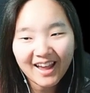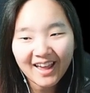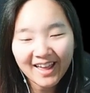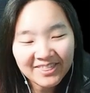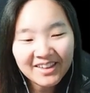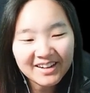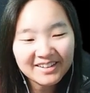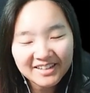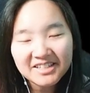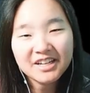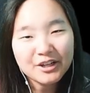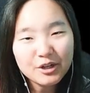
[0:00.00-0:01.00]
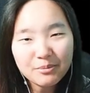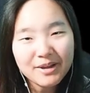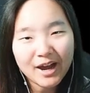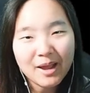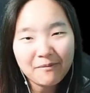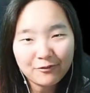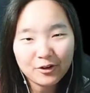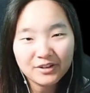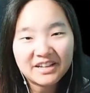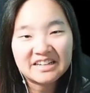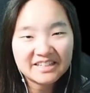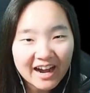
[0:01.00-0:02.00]
and then continue to be hyped for
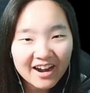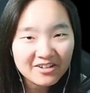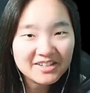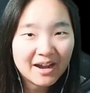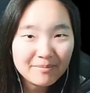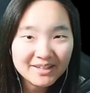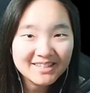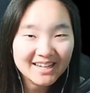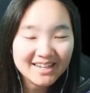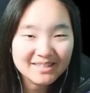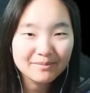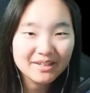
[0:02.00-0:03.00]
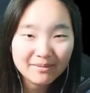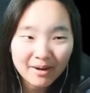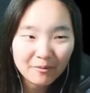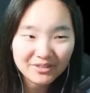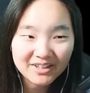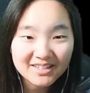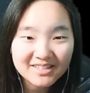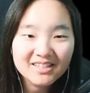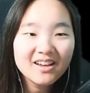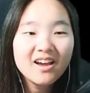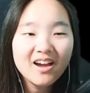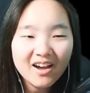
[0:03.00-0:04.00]
the entire time that it takes them to come out with this.
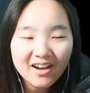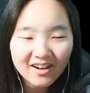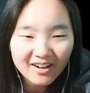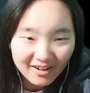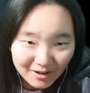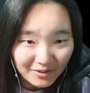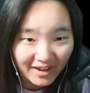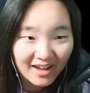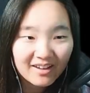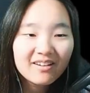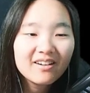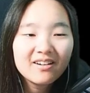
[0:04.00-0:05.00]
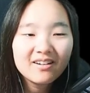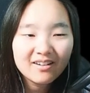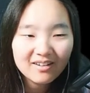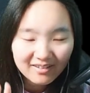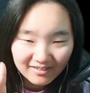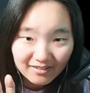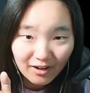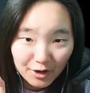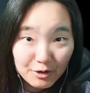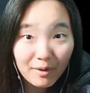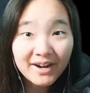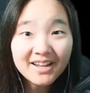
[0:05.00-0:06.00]
Okay, are
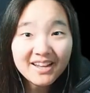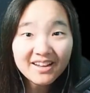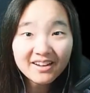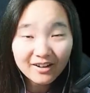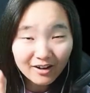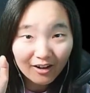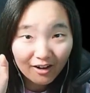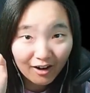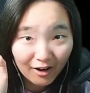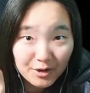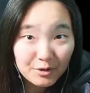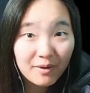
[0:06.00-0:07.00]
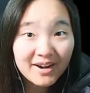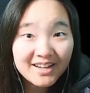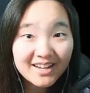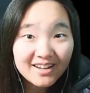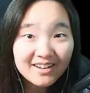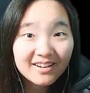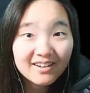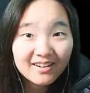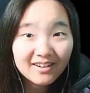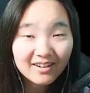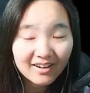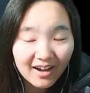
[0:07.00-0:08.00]
you ready? Are you ready?
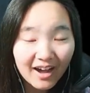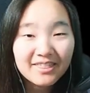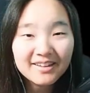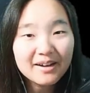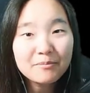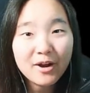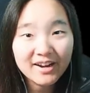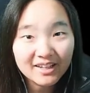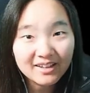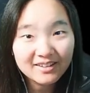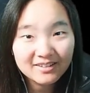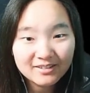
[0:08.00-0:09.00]
I think I'm ready.